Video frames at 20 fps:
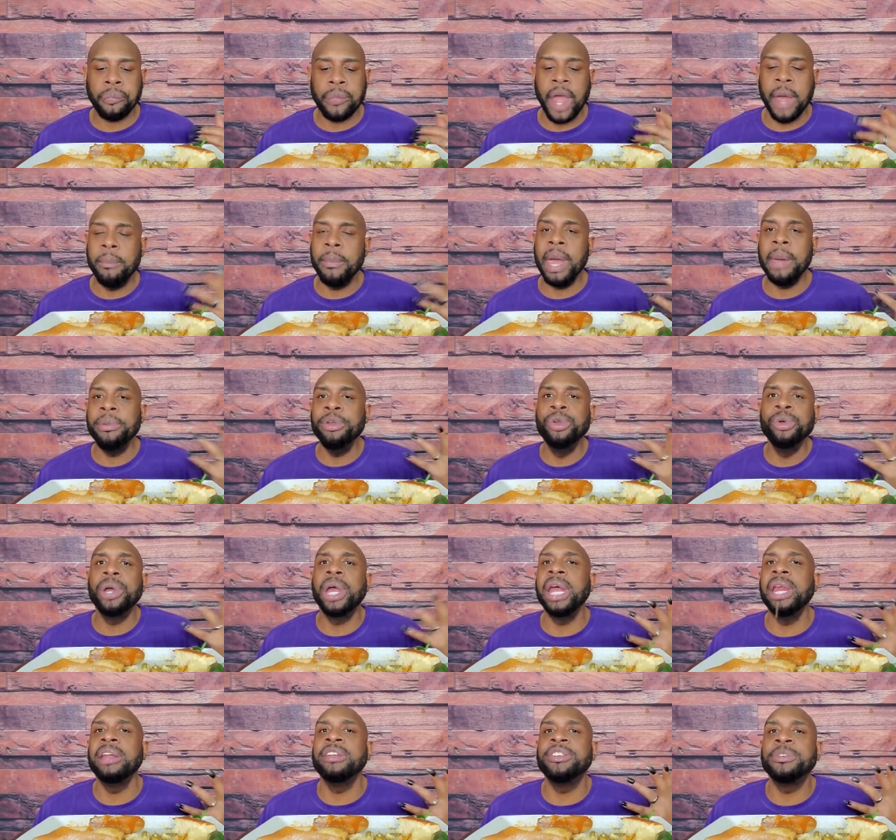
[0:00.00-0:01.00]
and maybe you
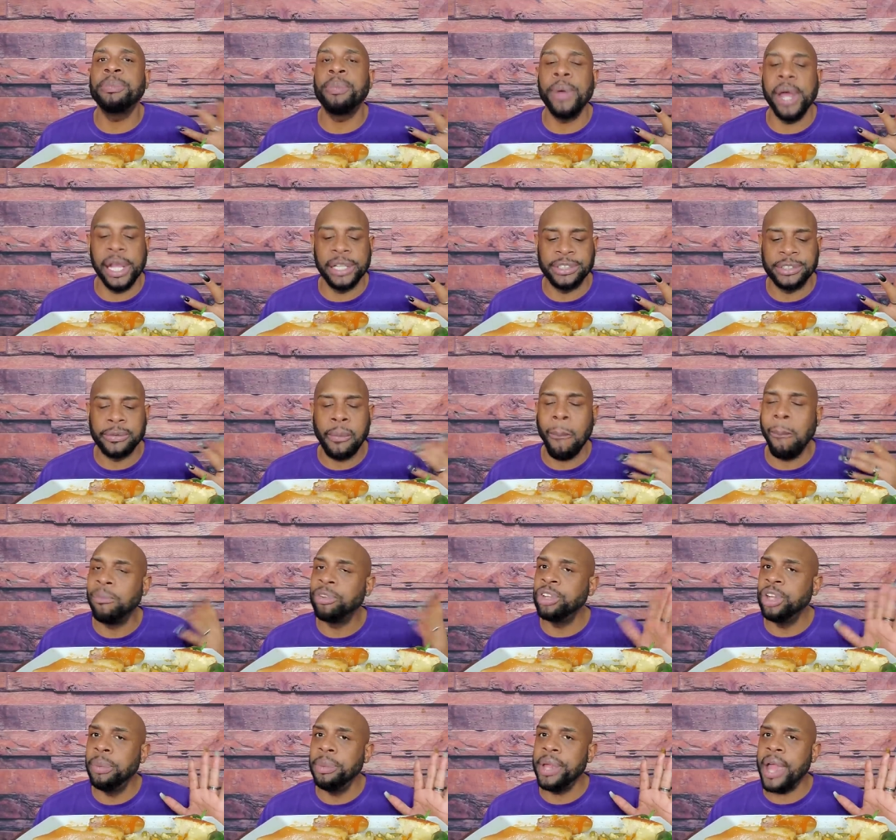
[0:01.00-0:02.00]
can express.
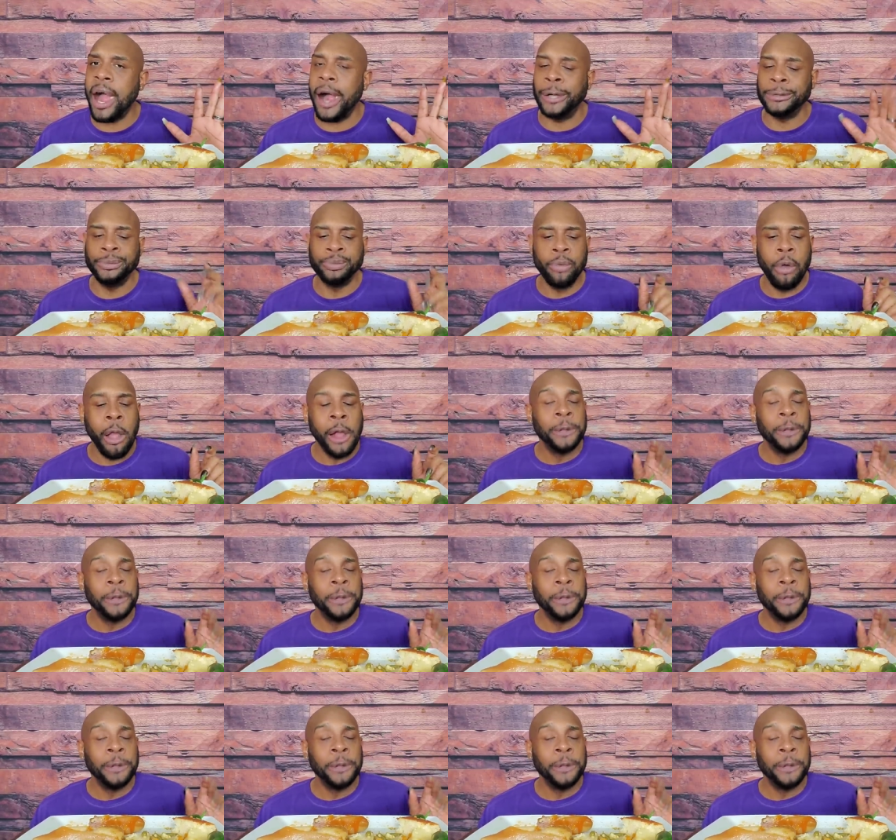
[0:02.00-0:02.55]
Excuse me, y'all.